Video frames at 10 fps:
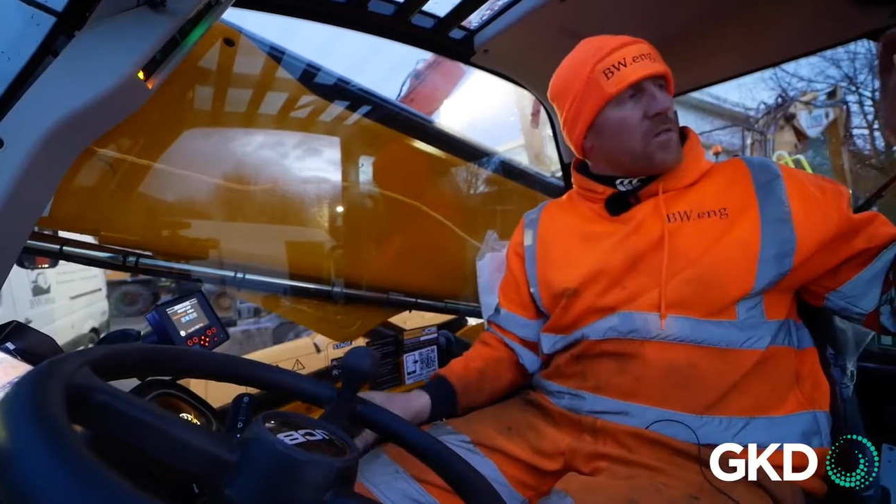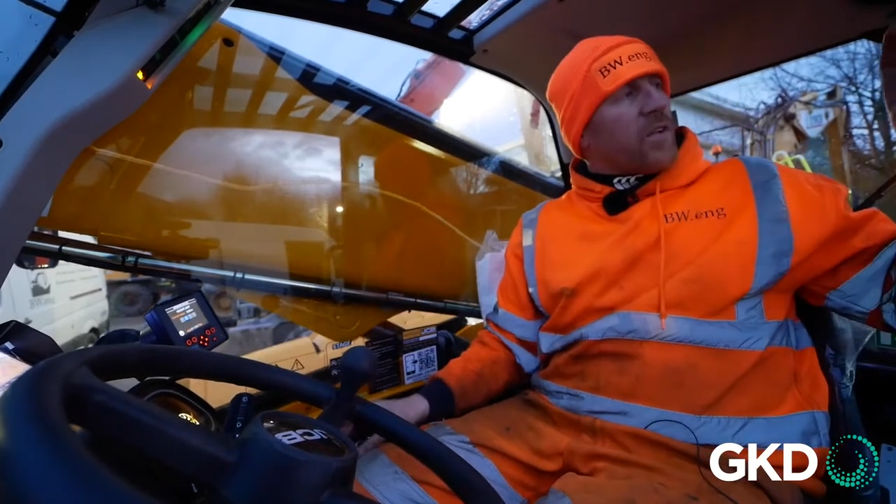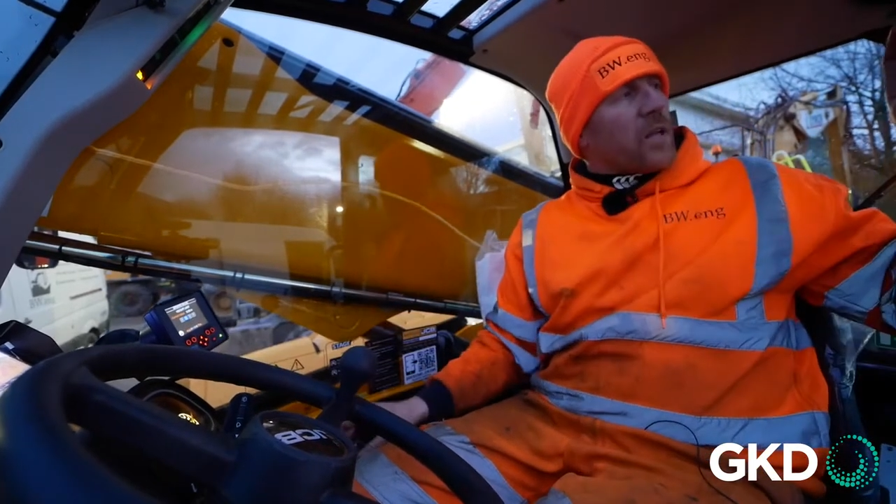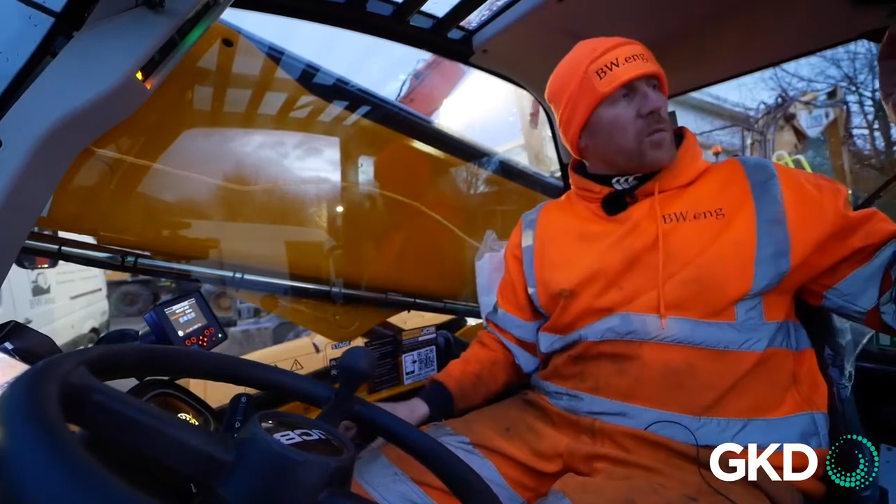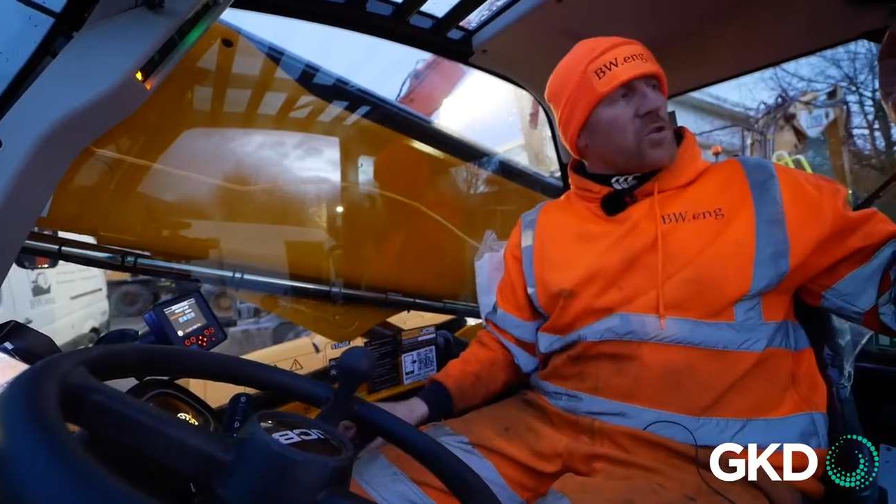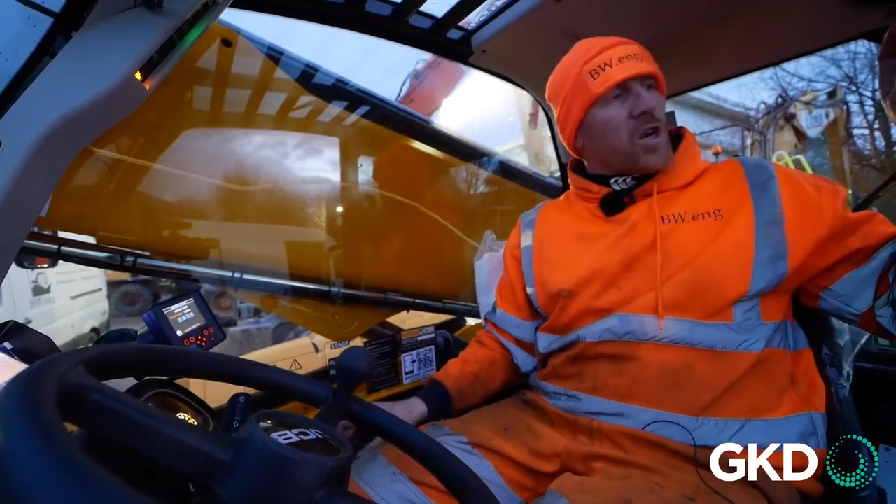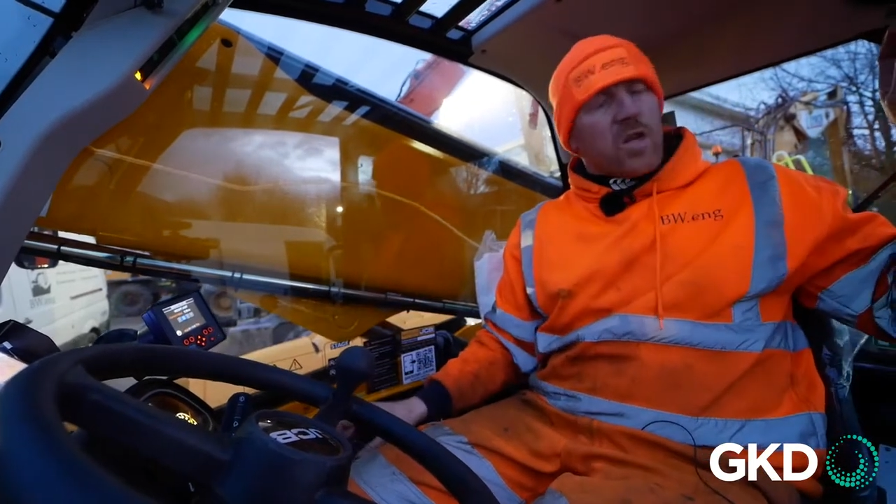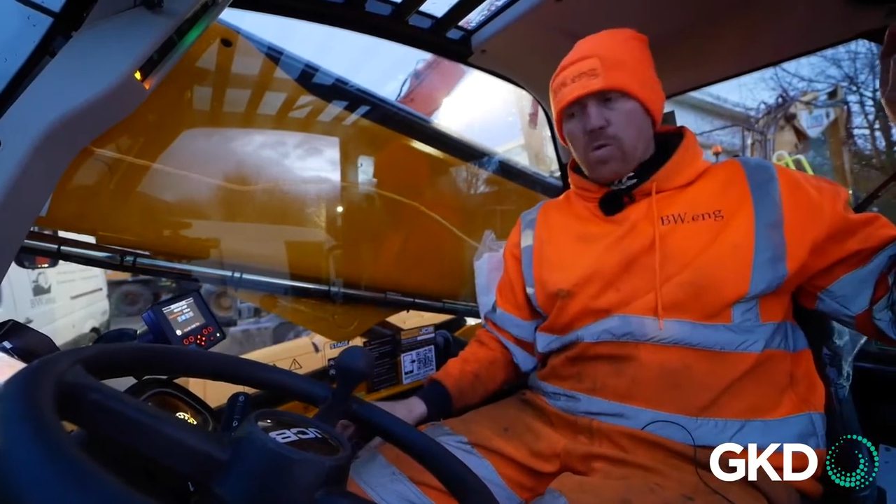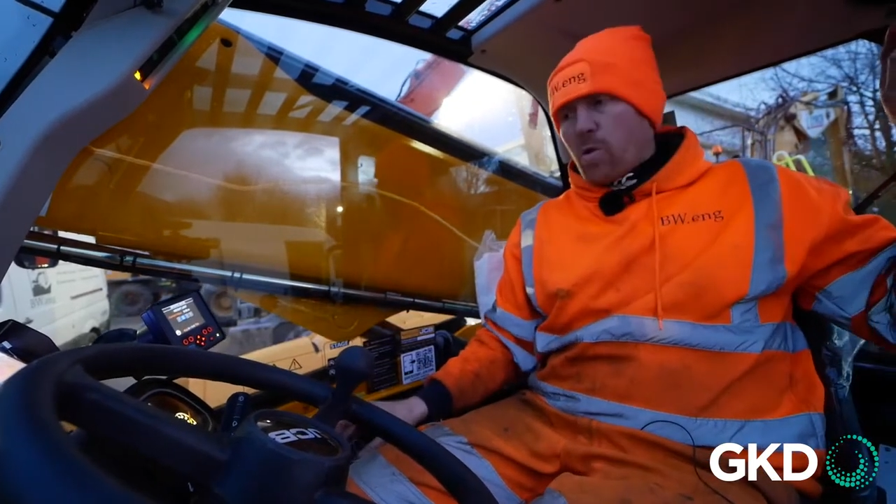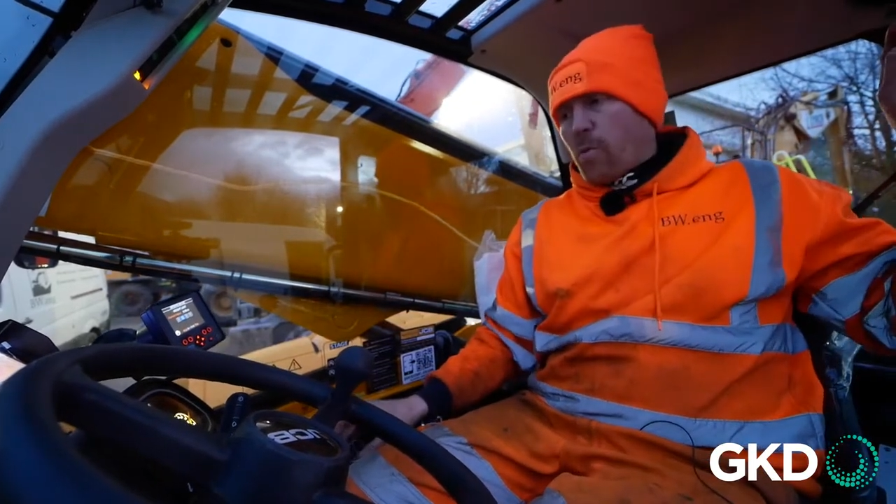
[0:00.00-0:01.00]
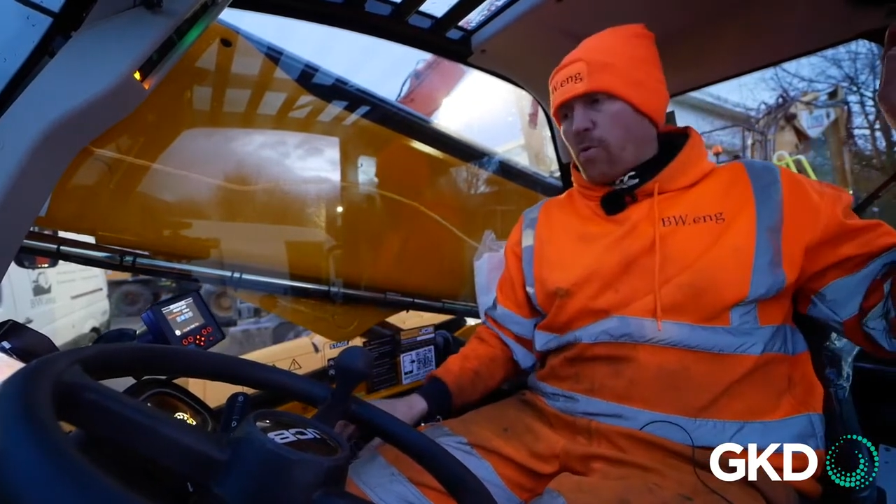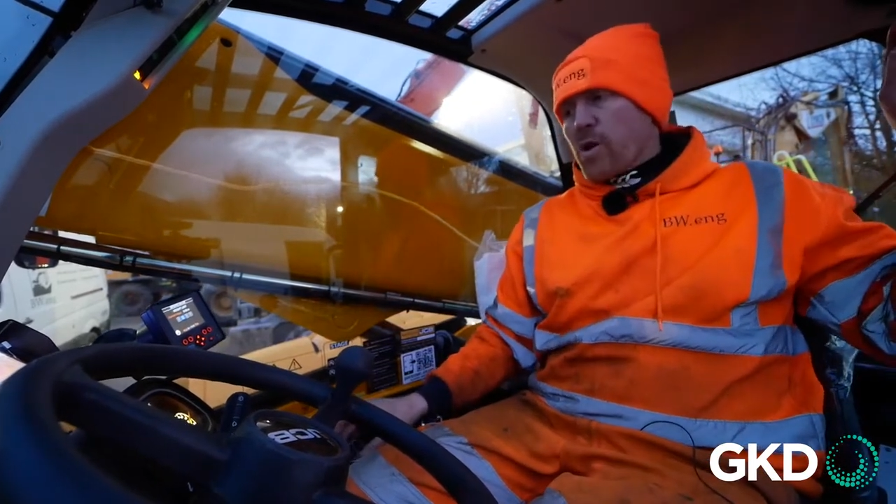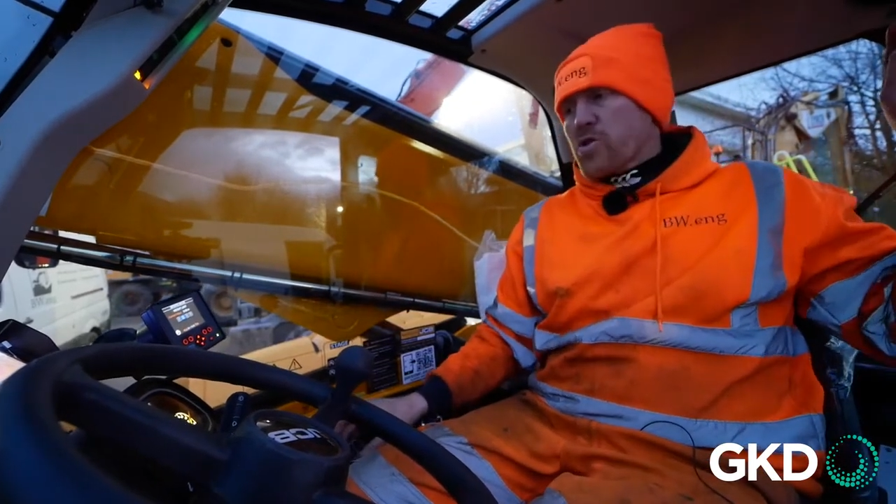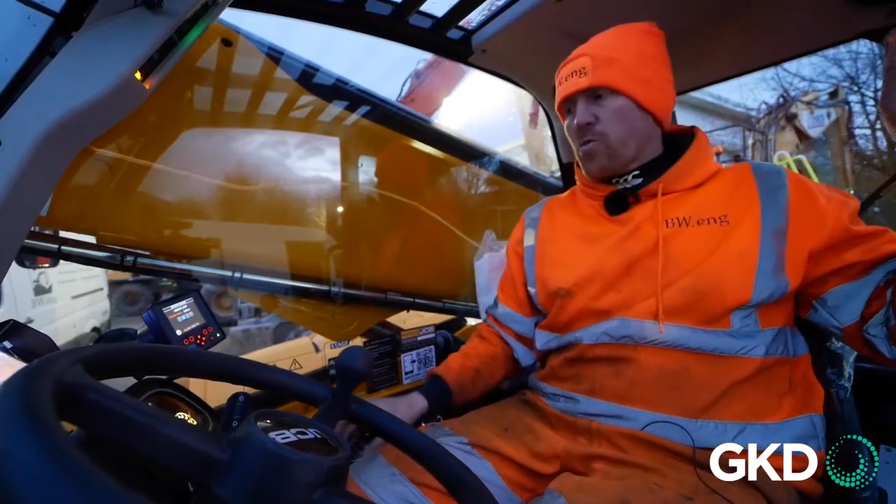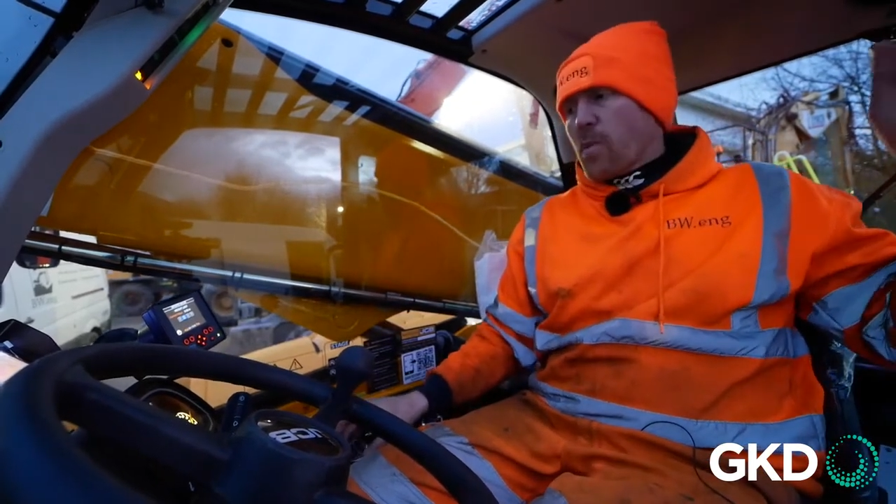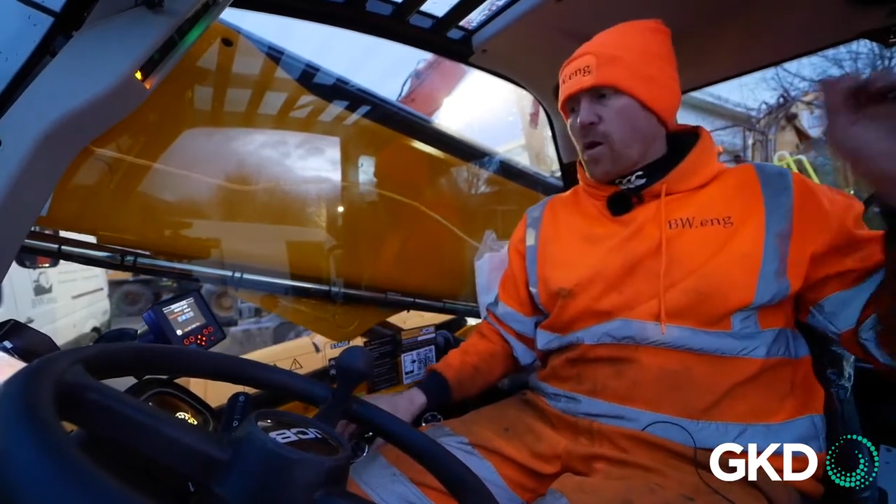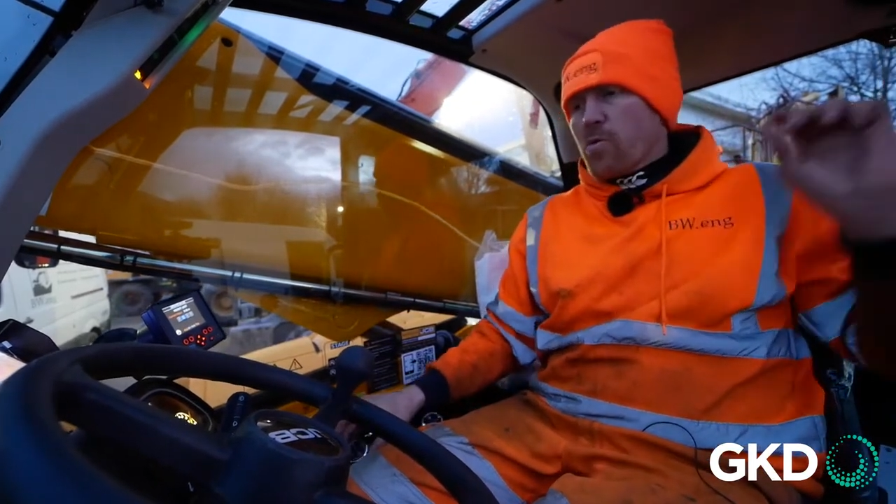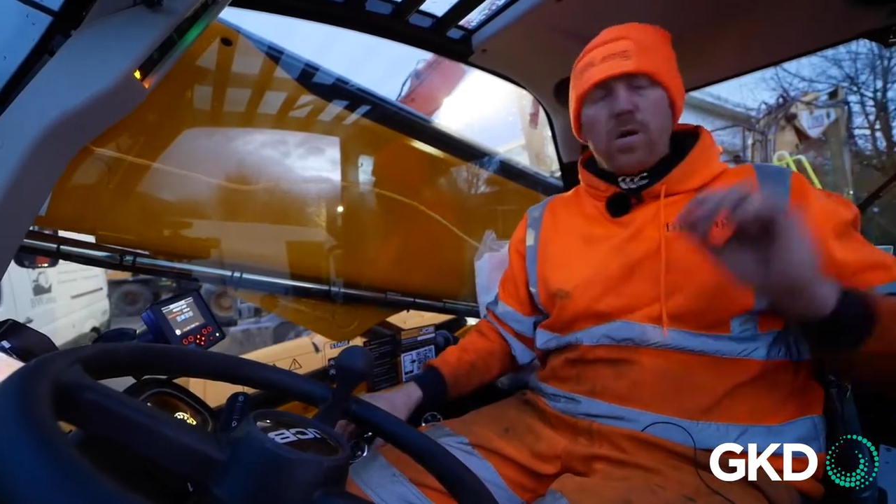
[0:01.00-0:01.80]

Flick the machine into an operational mode,